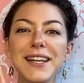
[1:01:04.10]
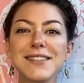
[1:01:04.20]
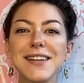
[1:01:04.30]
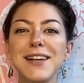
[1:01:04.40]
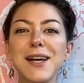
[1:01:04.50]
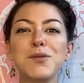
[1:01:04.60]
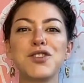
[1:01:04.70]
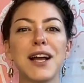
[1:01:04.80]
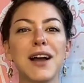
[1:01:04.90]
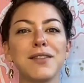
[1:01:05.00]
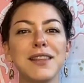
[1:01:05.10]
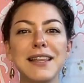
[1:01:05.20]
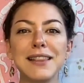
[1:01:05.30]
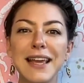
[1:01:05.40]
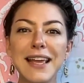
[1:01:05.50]
to get signed up, check out
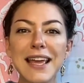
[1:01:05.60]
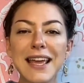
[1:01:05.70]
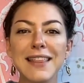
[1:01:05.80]
the link